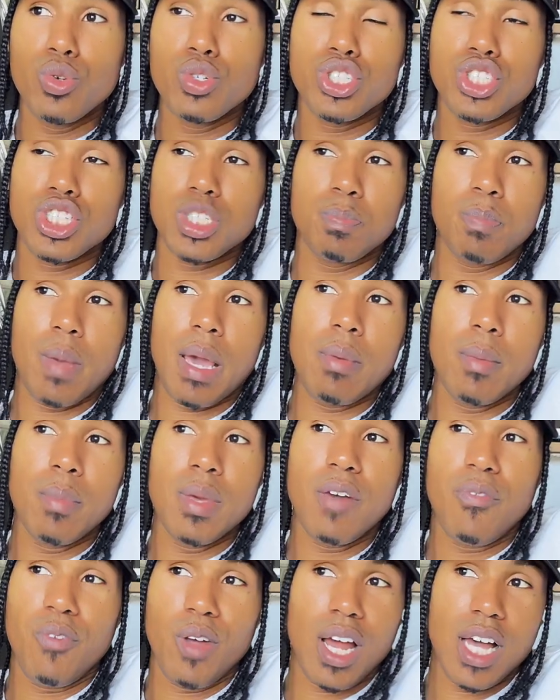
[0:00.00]
you know,
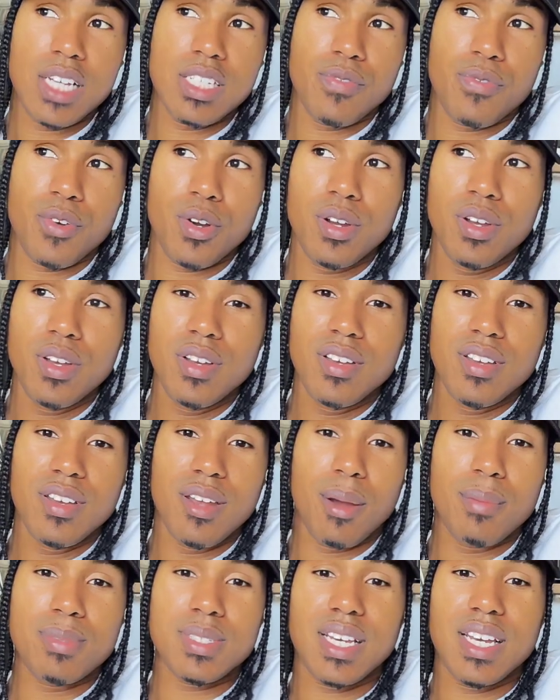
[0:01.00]
you should just maybe be a
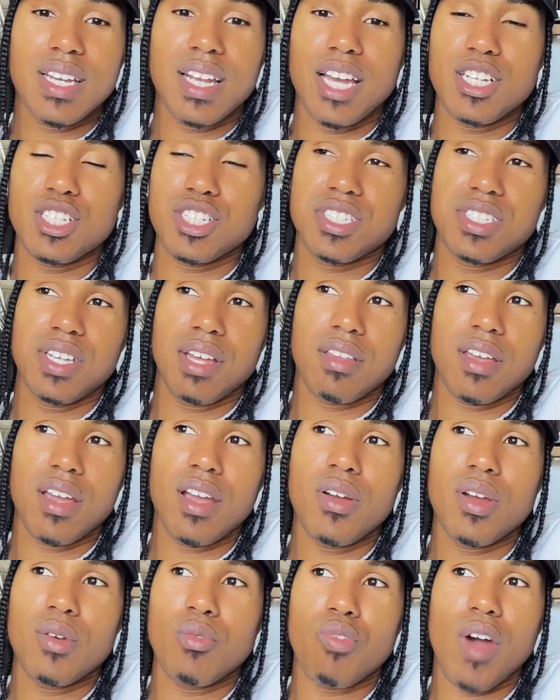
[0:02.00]
philosopher. You know what I'm
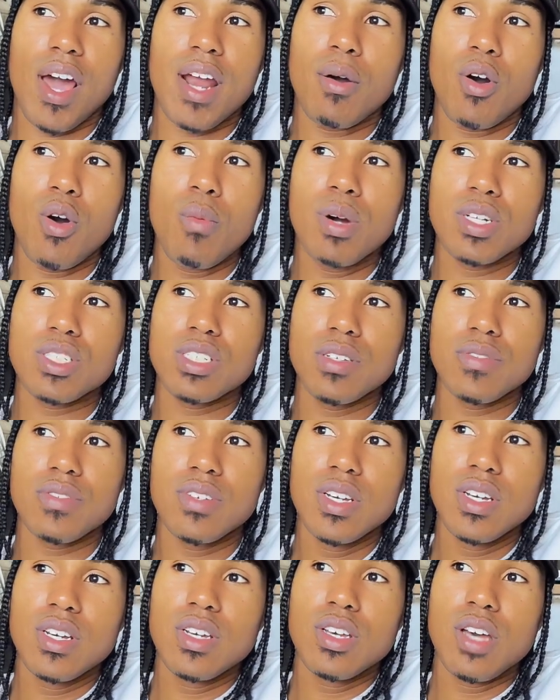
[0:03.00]
saying? Like, just sit there and
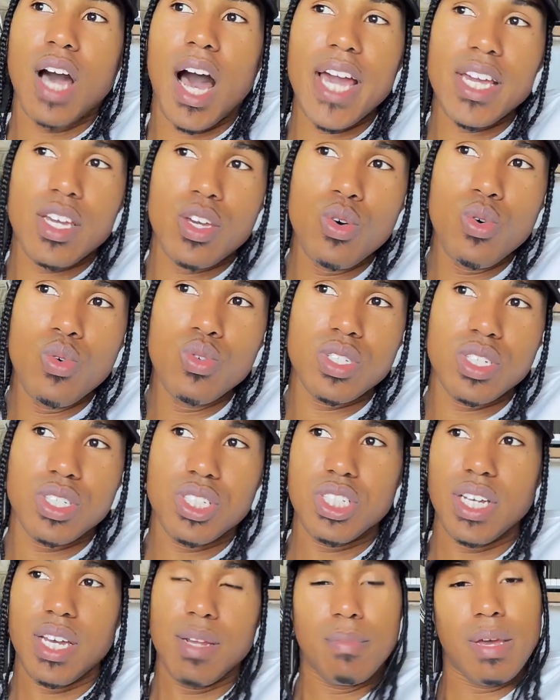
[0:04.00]
write a whole bunch of
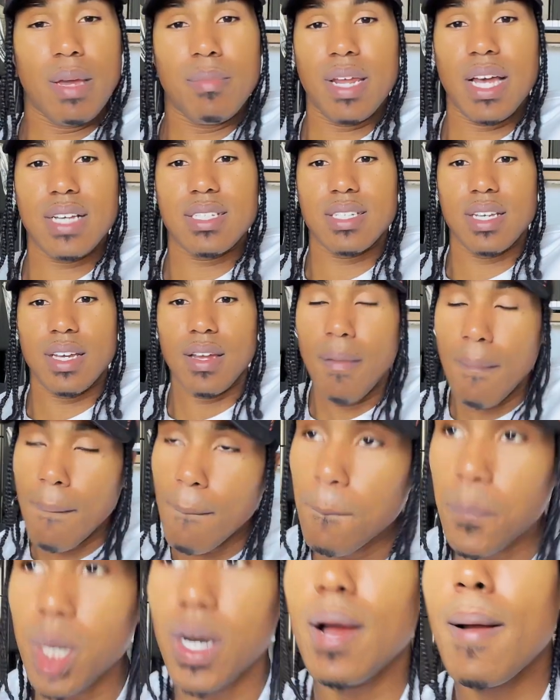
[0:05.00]
haikus and
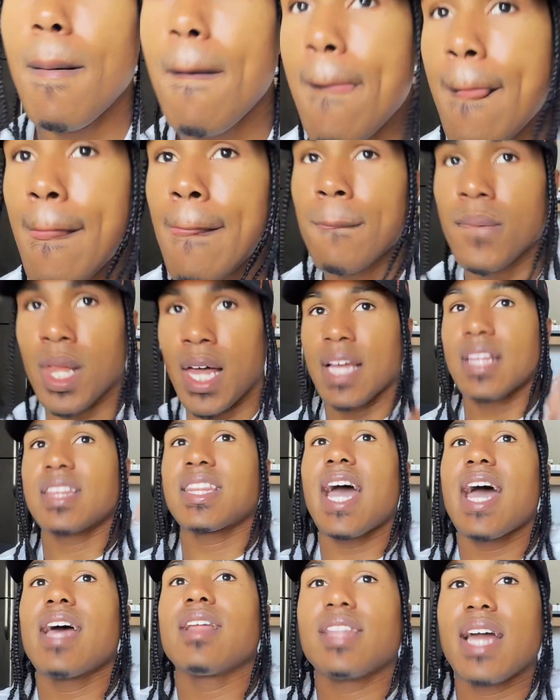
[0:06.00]
shit. Maybe that's it.
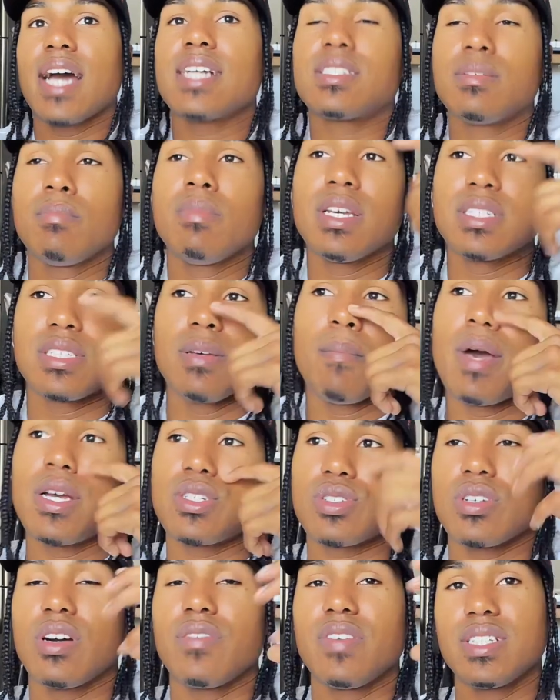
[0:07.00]
But, like,
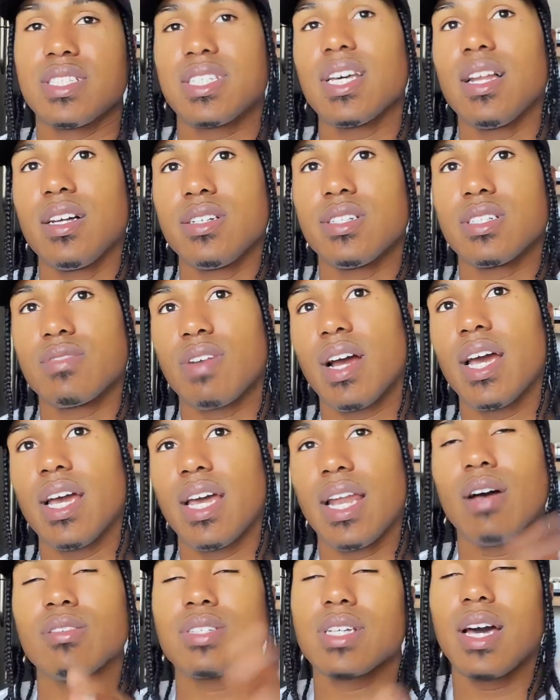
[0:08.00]
that to me is the measure of
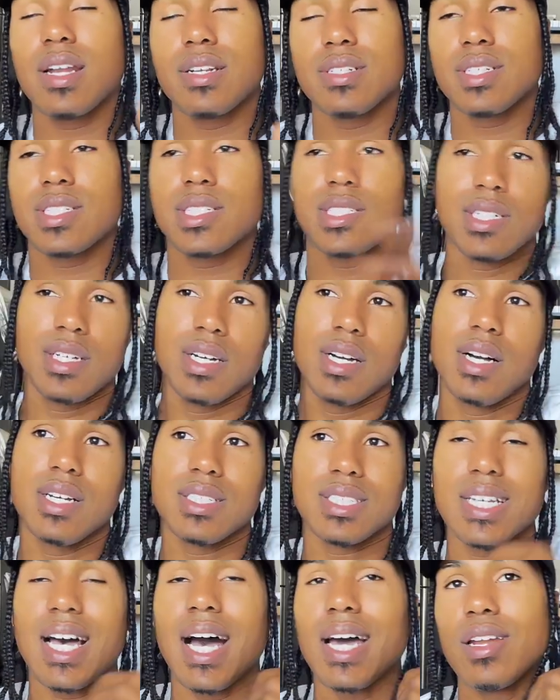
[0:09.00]
intelligence, right? And that was
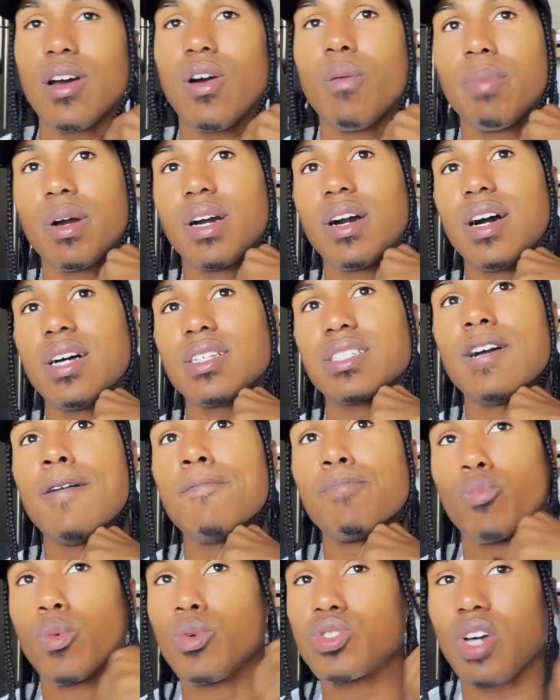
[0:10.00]
kind of just a
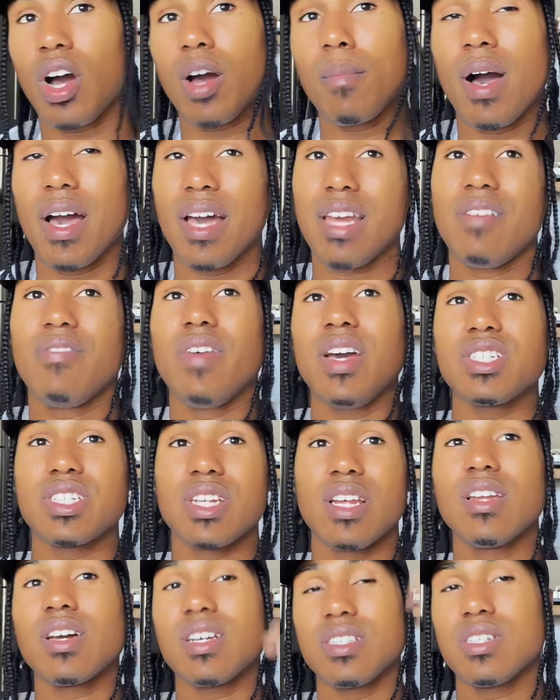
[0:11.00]
side note, because we
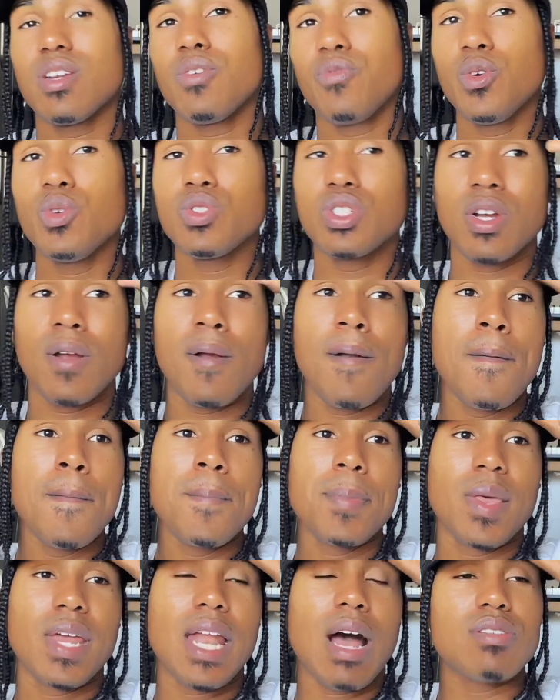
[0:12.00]
were talking about innovation and look
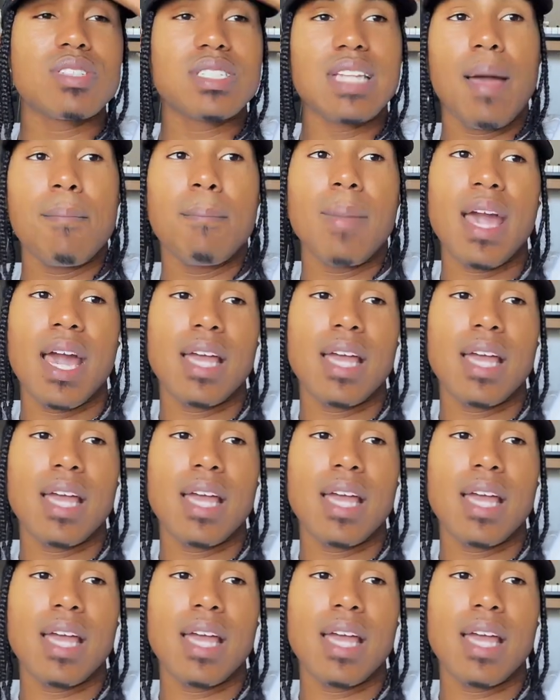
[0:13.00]
into the future.